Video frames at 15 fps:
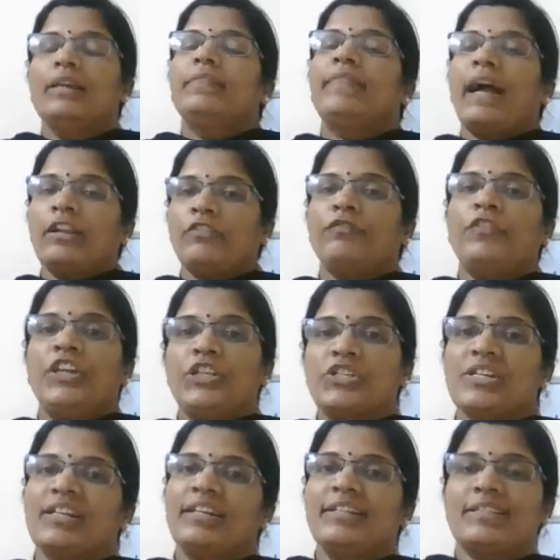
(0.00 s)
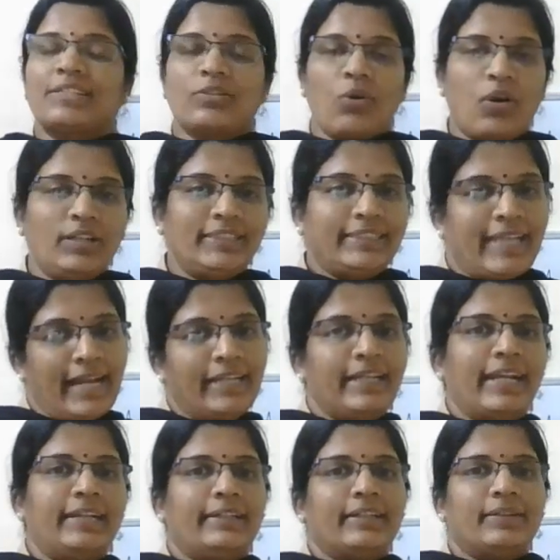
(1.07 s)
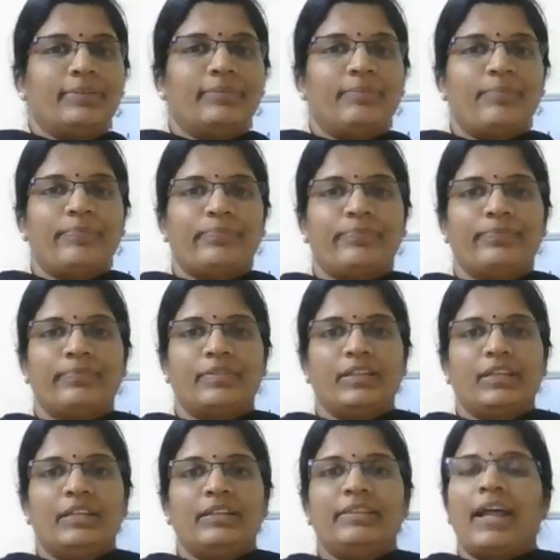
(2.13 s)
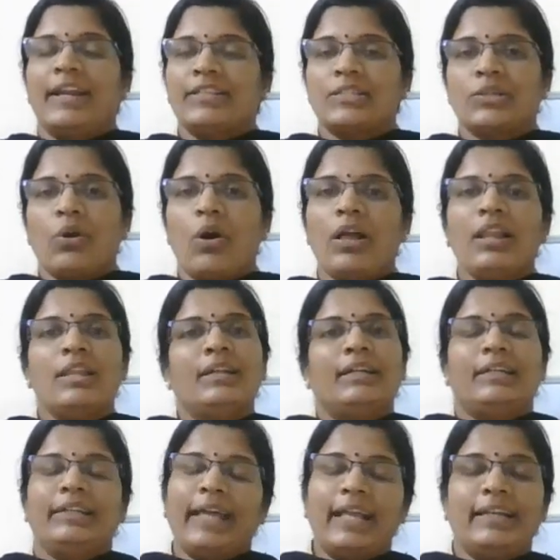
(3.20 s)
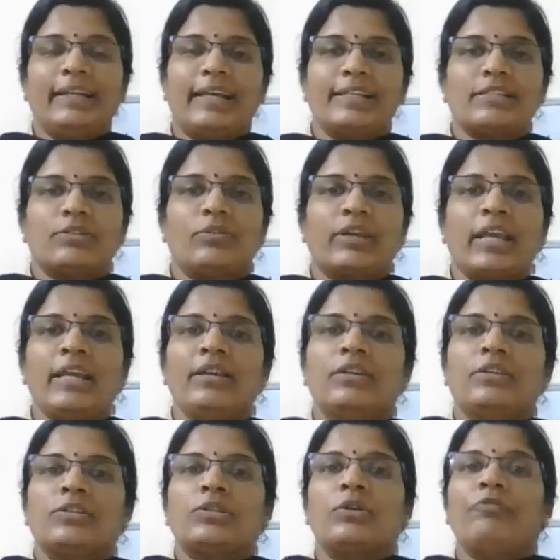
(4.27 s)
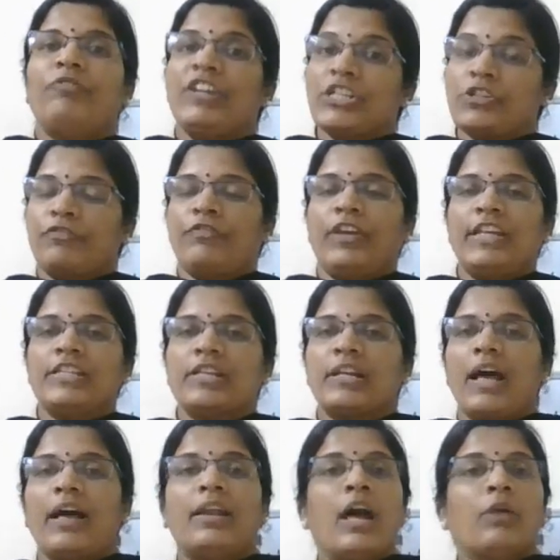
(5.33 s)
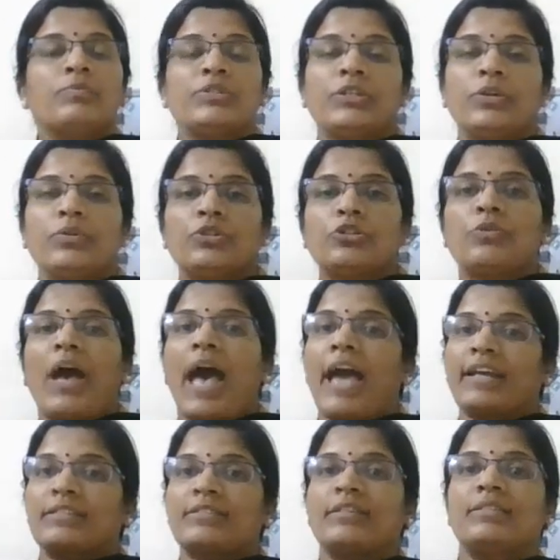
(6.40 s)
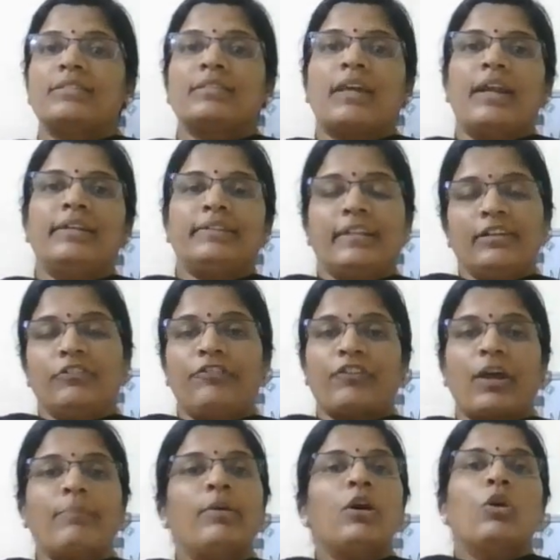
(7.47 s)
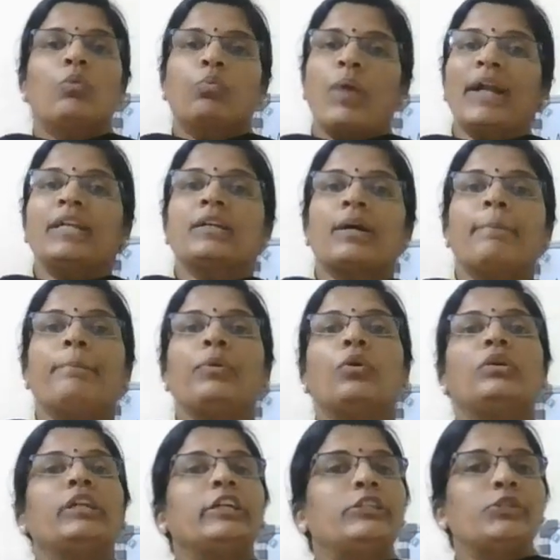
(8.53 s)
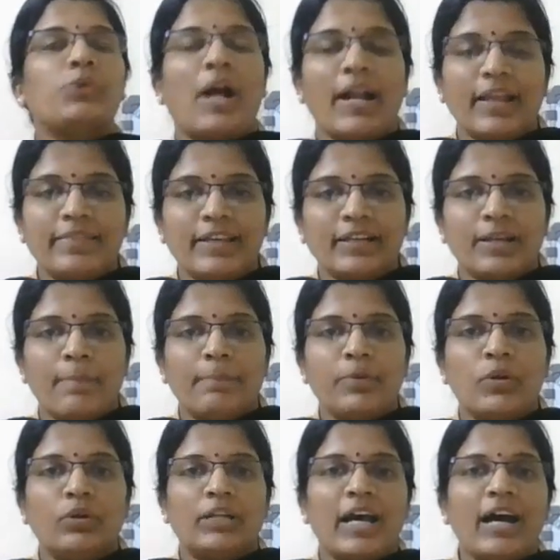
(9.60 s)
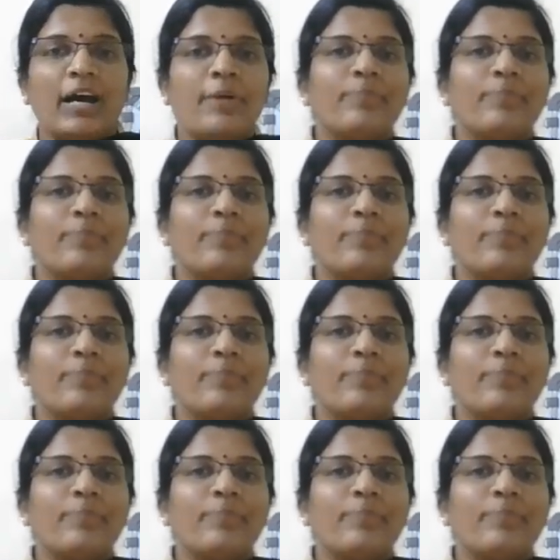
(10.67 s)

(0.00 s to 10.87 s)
That feature is called Telnet. That is called Telnet. Okay. So which feature allows you to access content from one computer to another computer?